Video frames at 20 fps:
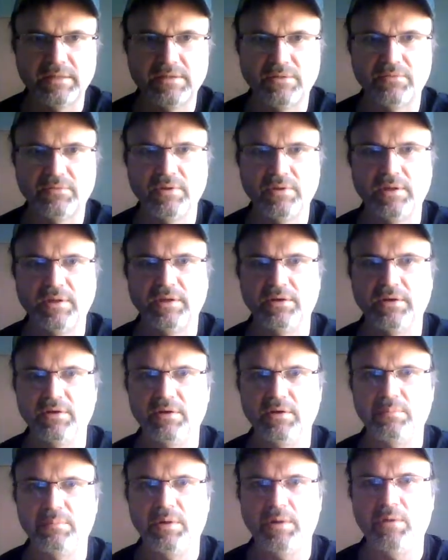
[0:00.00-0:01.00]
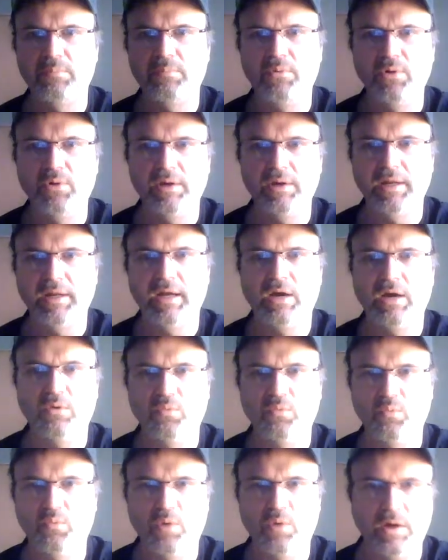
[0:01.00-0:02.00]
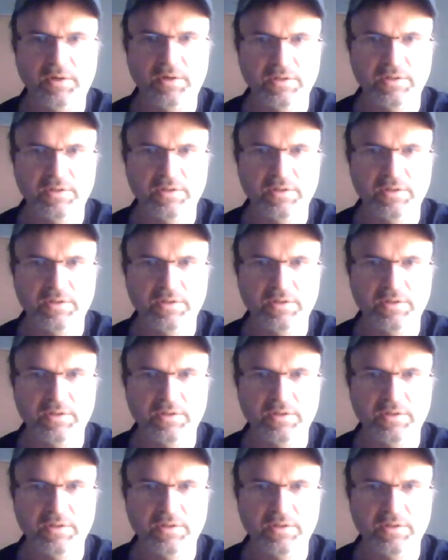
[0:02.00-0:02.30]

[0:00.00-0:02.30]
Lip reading: are really good about pointing out what is